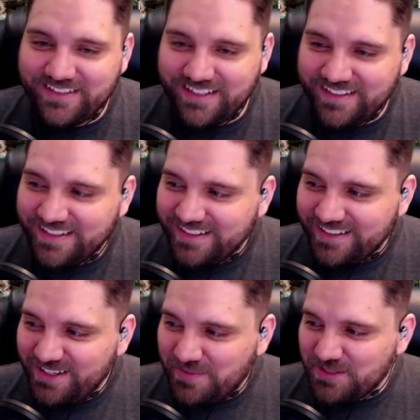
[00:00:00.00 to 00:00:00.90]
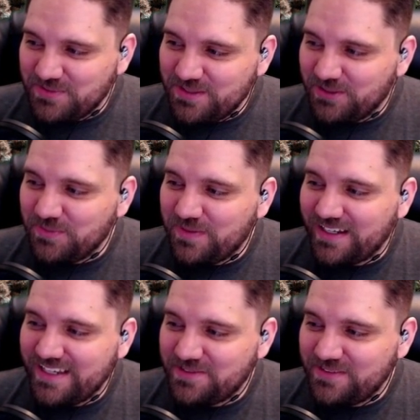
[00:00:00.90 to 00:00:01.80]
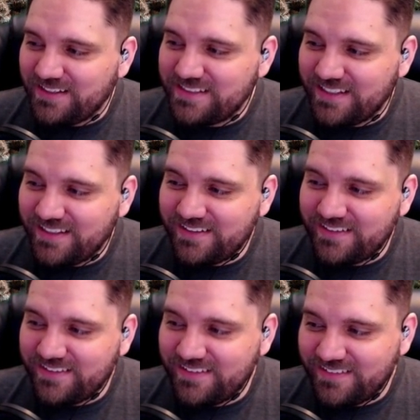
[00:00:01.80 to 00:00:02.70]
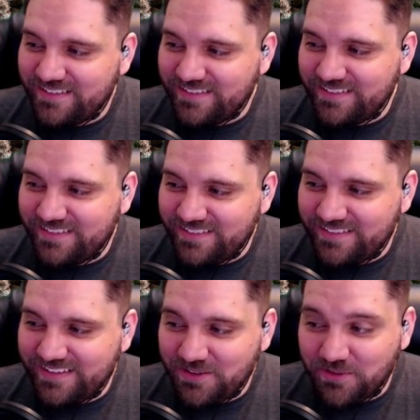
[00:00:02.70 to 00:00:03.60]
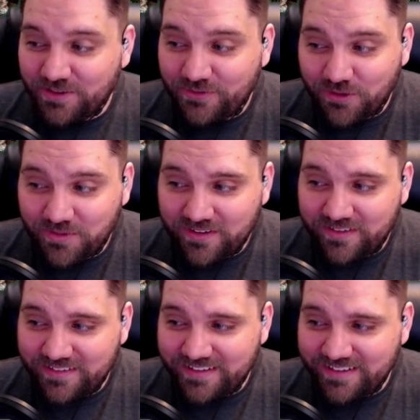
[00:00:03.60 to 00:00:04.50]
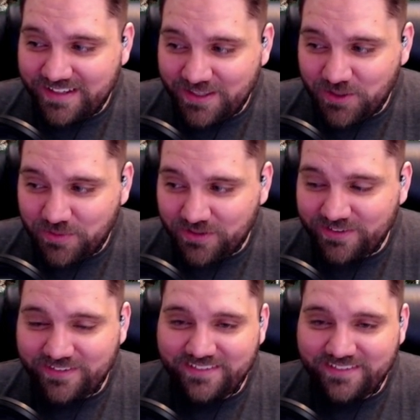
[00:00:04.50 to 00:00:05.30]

Okay. You almost went the whole podcast without saying that you were a former Halo pro.